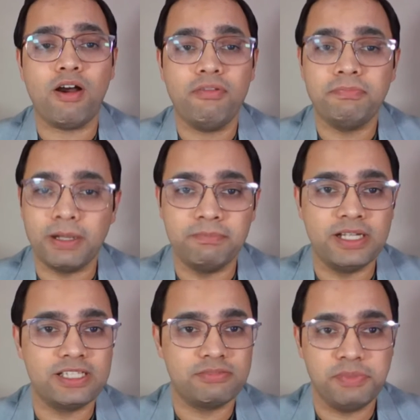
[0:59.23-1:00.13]
of
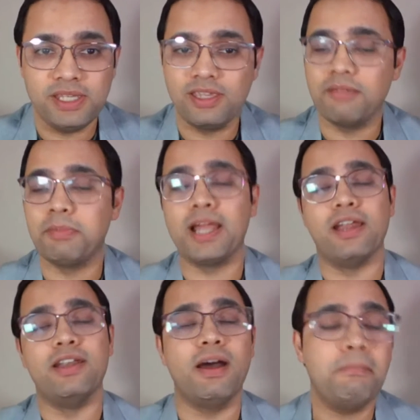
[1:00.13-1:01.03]
public speaking by a
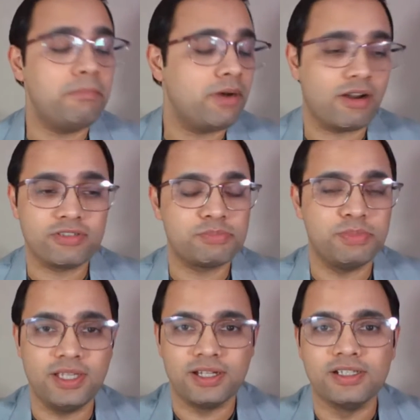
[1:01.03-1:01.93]
number of
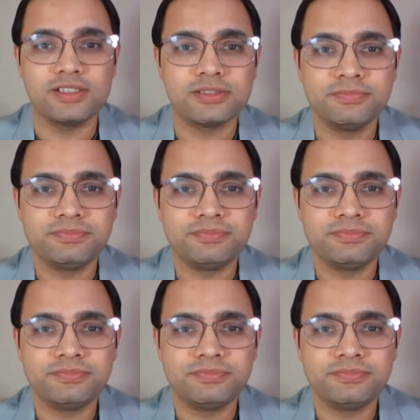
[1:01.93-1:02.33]
speakers.